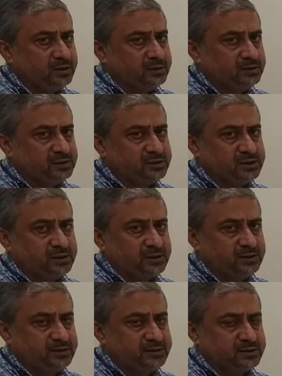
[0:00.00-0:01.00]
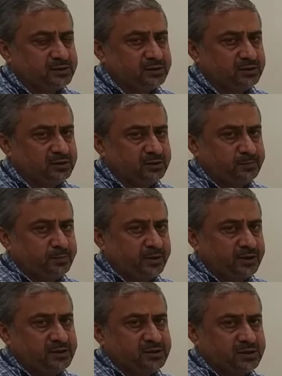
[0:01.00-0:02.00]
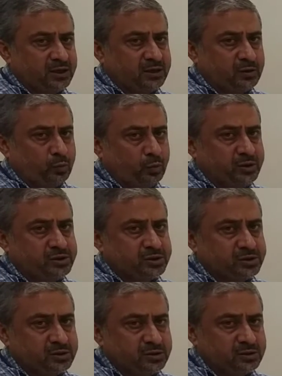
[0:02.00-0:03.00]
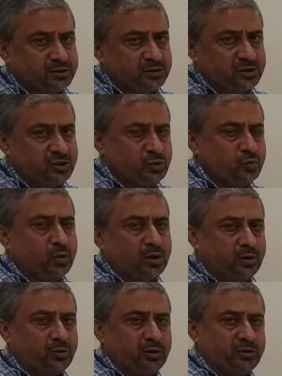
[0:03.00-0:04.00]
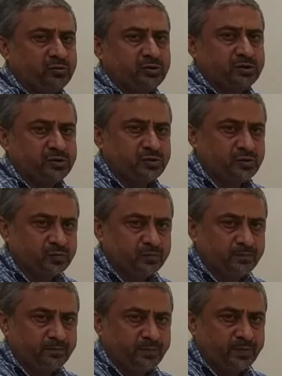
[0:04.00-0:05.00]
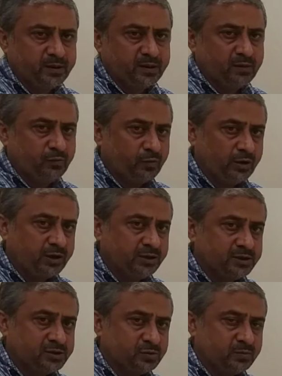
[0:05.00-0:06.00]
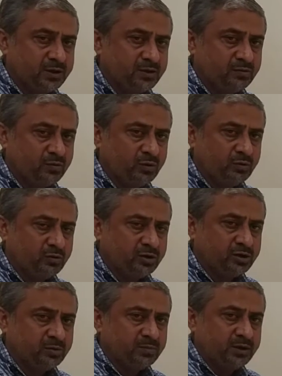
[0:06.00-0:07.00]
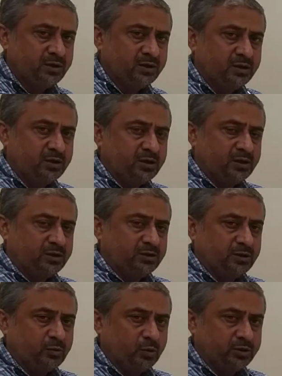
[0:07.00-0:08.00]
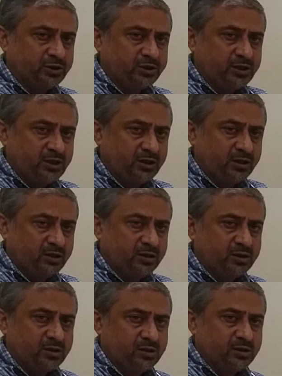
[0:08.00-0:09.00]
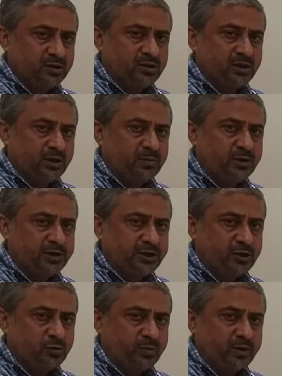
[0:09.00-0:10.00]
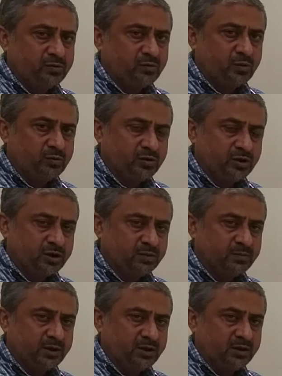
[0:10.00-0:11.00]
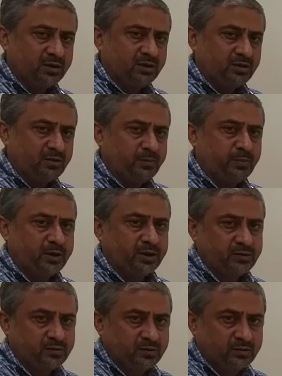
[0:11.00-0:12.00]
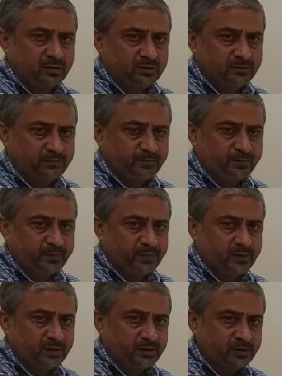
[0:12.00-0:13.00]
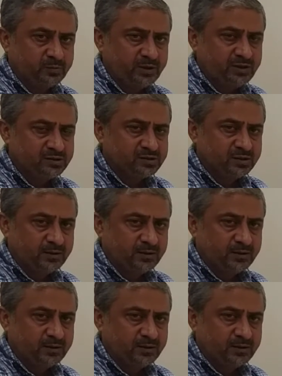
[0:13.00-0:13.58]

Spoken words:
decides the price at which you are going to consume. Willingness to buy is going to determine the quantity. Ability to pay is going to determine the price. It means